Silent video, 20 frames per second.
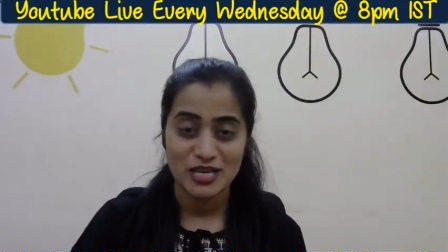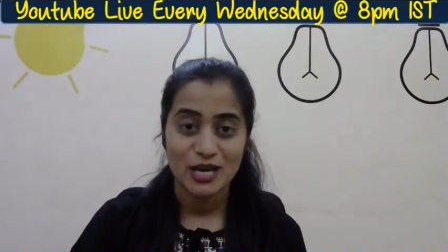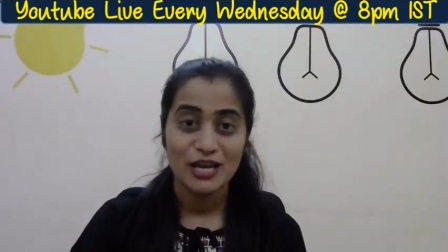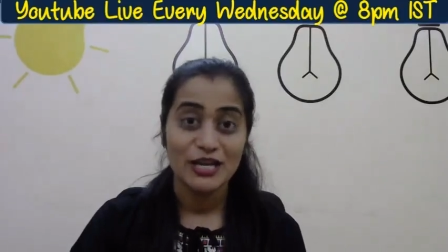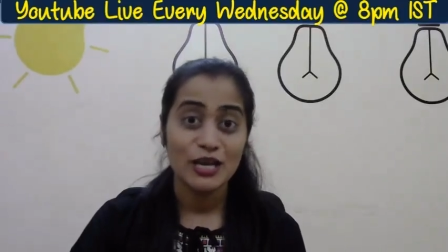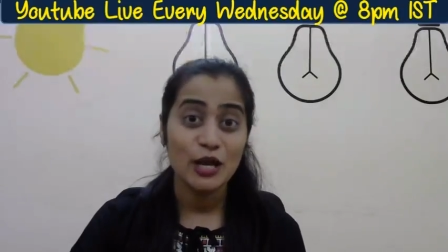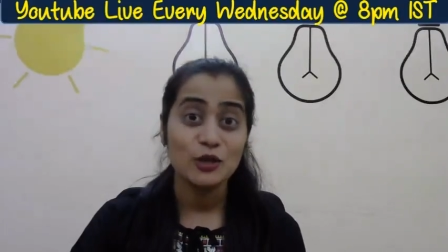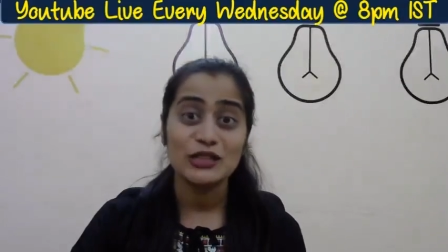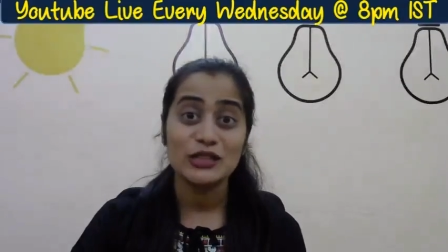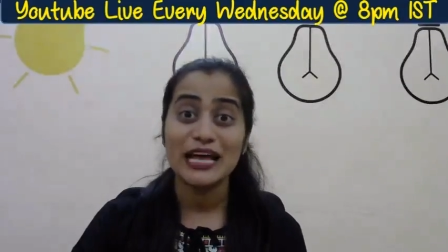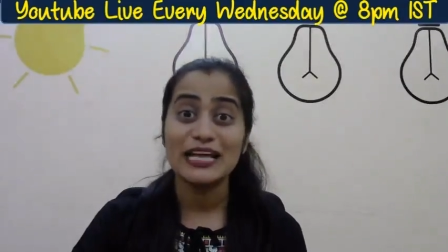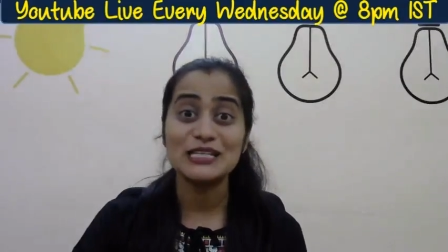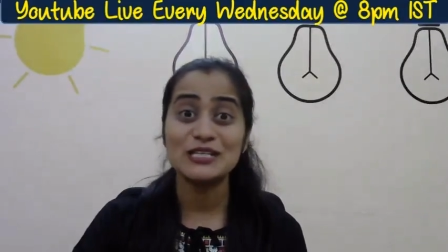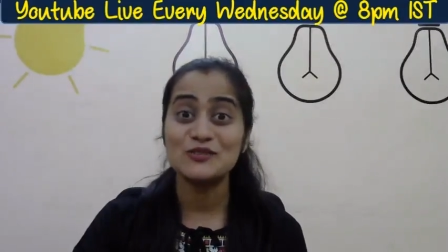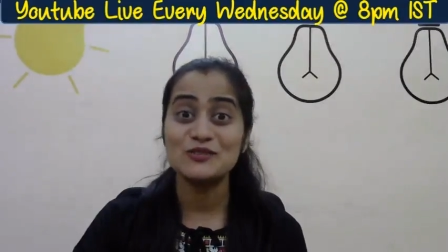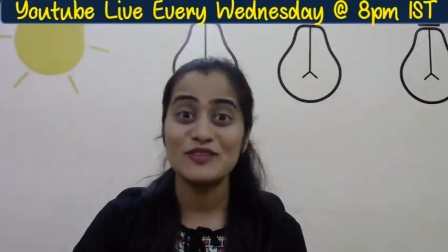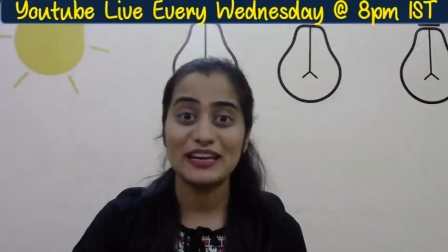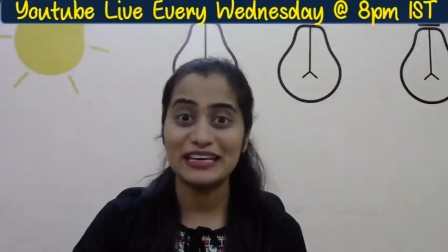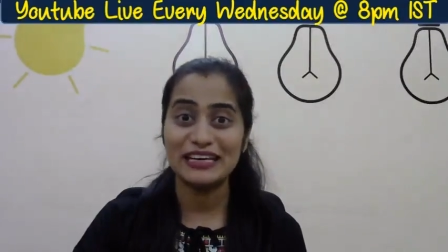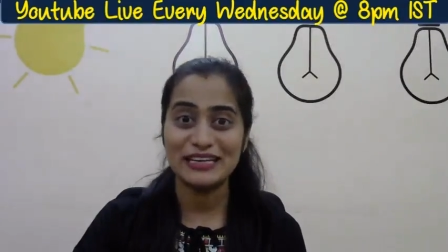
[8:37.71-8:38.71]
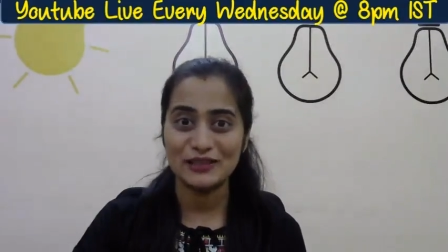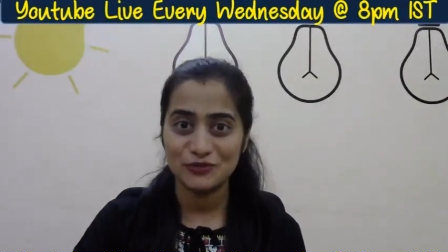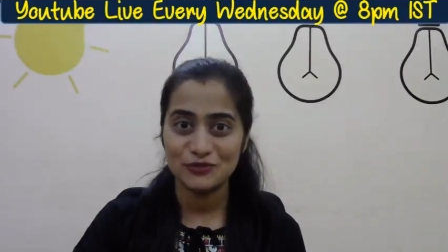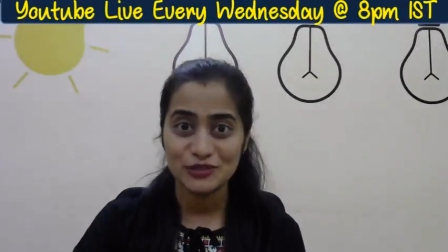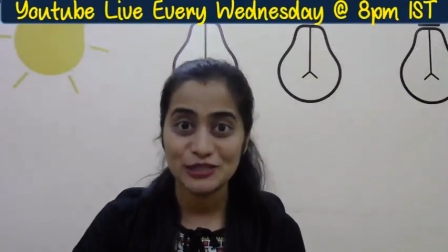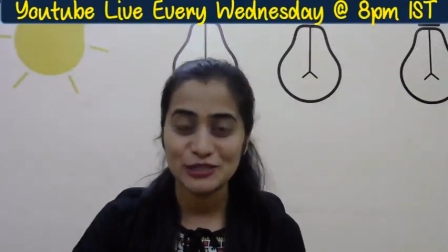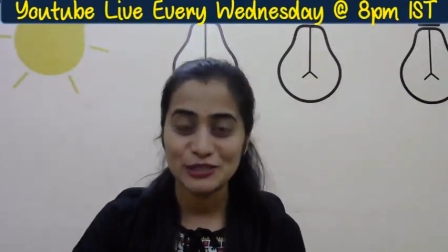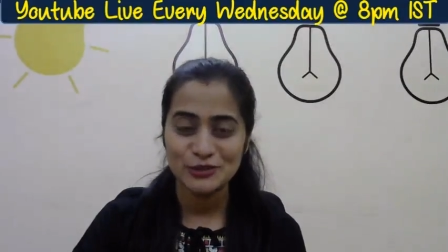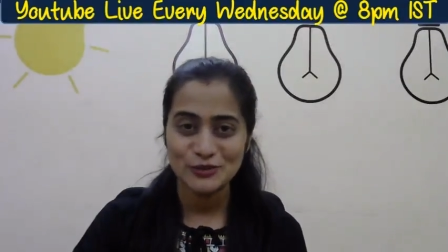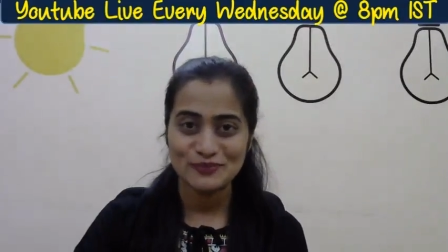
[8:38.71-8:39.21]
Now that's very
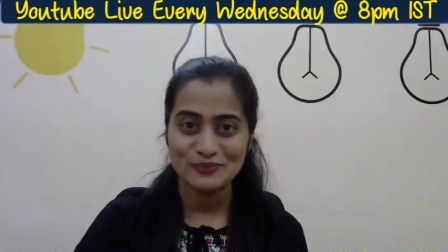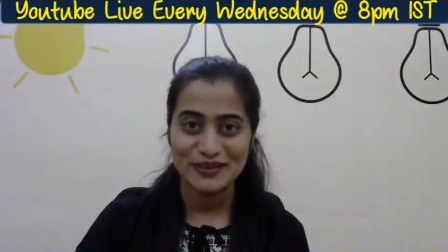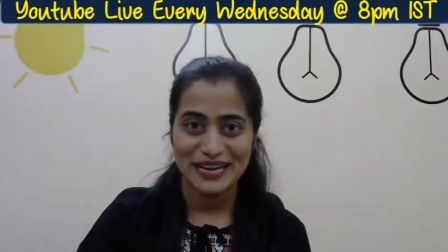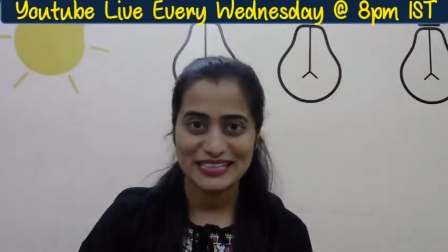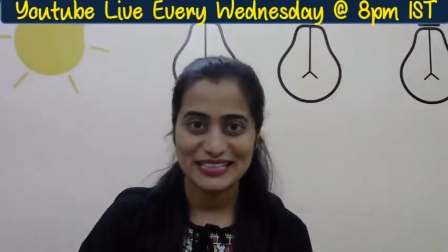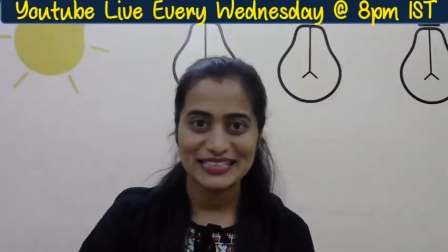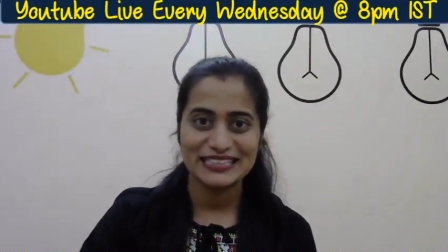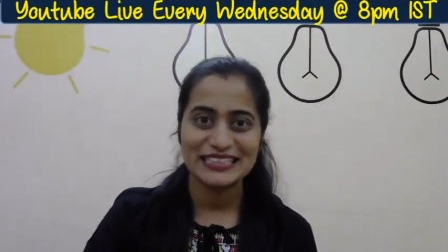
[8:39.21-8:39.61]
difficult to predict,